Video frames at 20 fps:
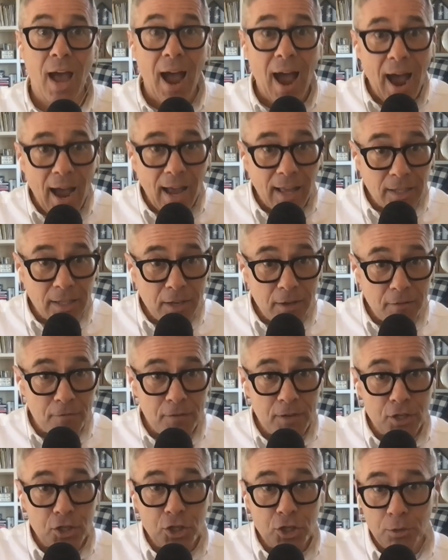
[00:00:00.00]
highly
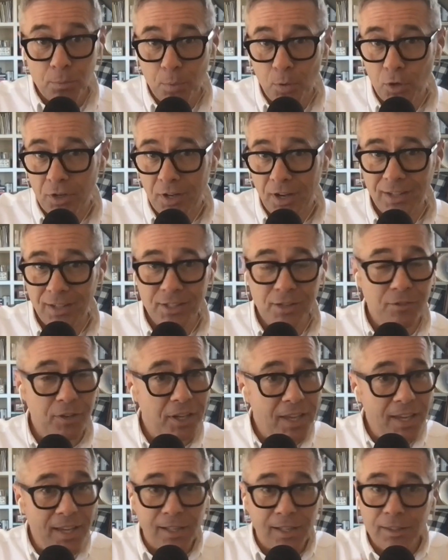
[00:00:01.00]
efficient, productive.
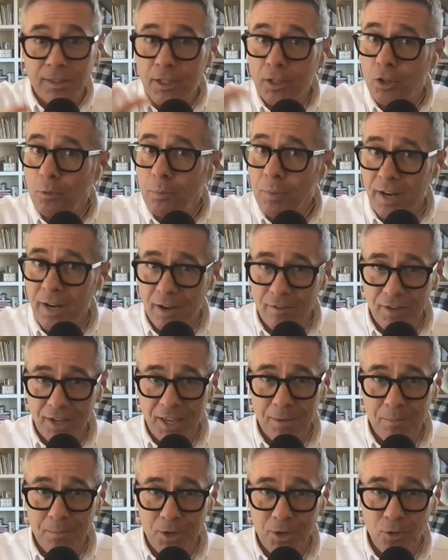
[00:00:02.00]
Again, a little bit of it
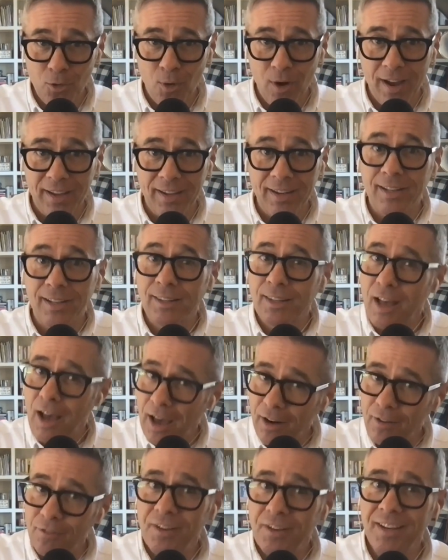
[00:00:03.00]
can be great, a
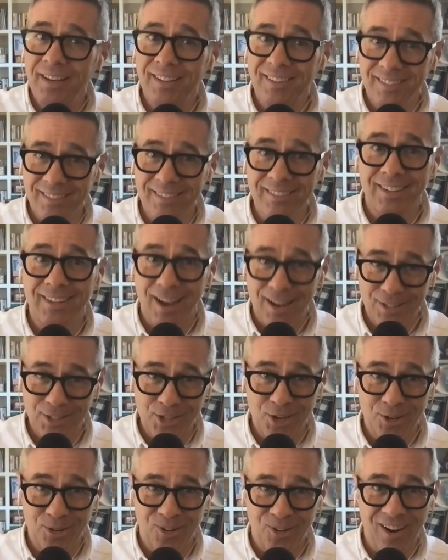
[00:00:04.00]
lot of it not
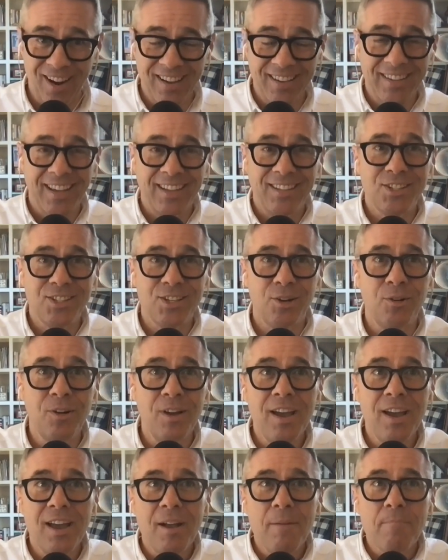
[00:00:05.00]
so great. And so
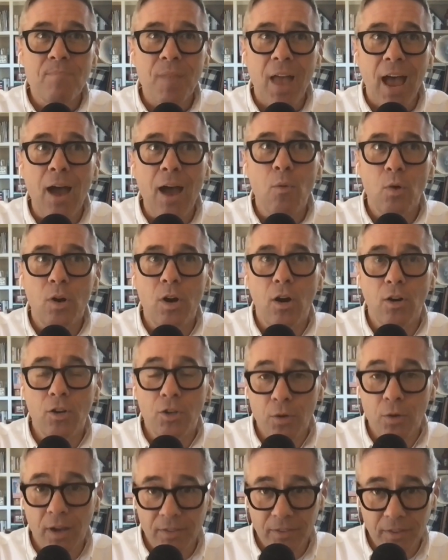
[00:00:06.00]
I would
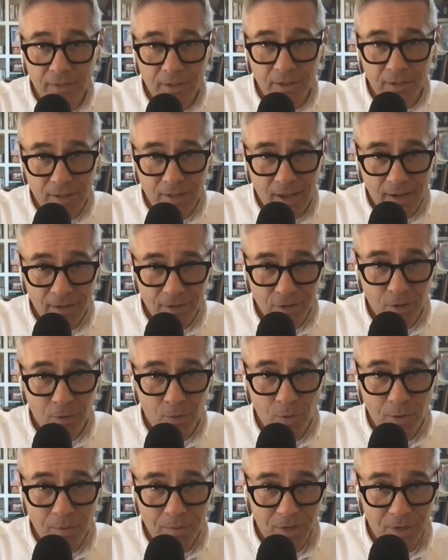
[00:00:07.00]
argue, I think there are a lot of
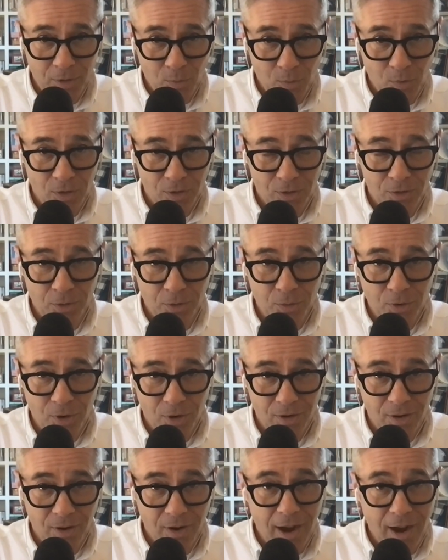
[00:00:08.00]
adult women in the world who
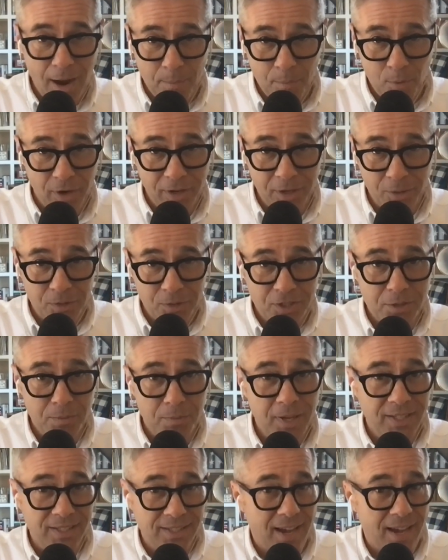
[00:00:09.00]
are operating with
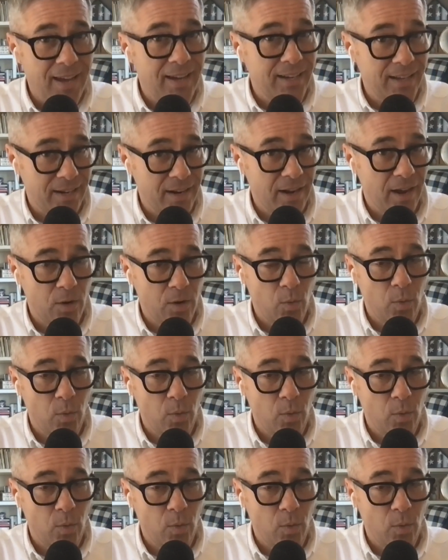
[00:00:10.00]
some anxiety and not